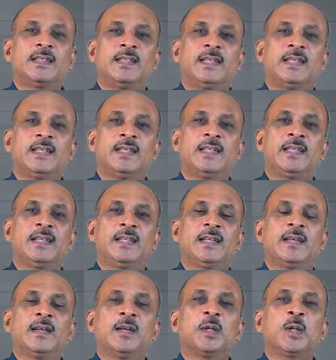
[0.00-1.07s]
the
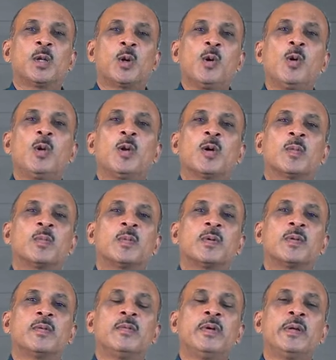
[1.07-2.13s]
role of
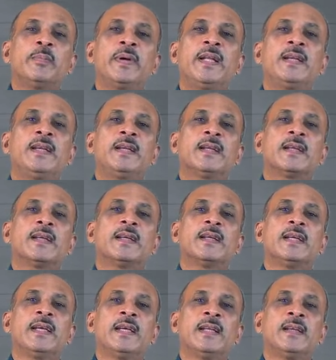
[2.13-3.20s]
women
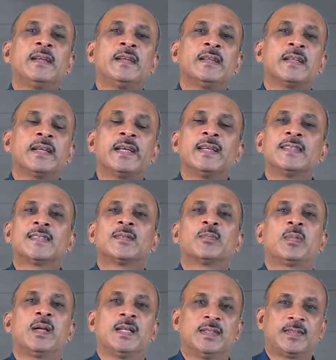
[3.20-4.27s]
in his
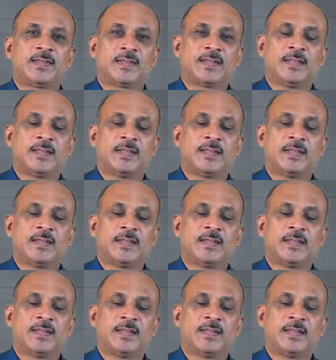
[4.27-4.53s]
plays.